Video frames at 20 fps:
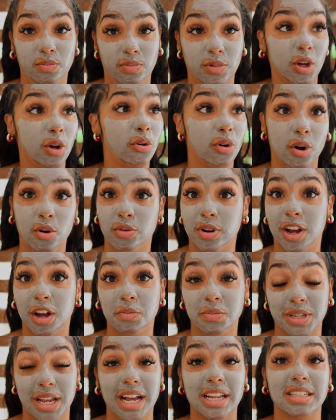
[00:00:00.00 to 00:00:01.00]
the
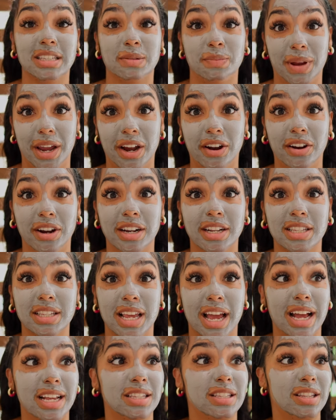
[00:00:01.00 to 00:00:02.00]
grown-ups, as the parents,
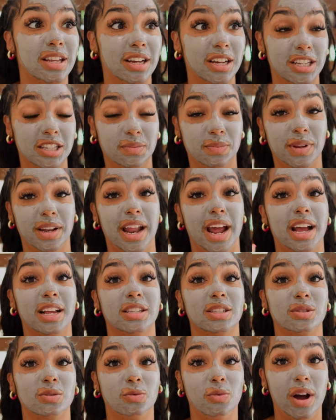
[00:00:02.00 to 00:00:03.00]
as the husband,
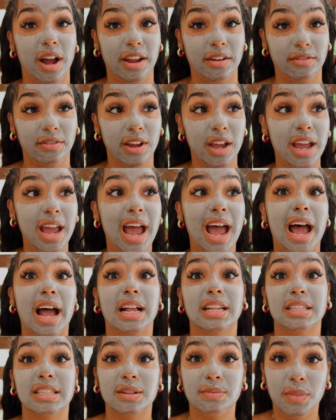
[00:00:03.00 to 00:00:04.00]
as the wife,
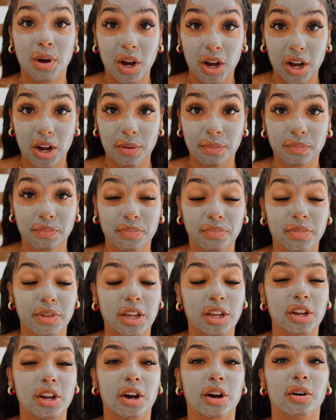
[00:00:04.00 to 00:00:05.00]
as the mom,
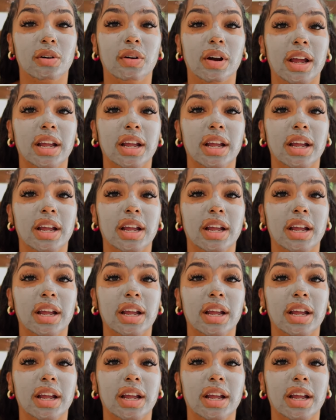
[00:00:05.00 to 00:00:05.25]
you know?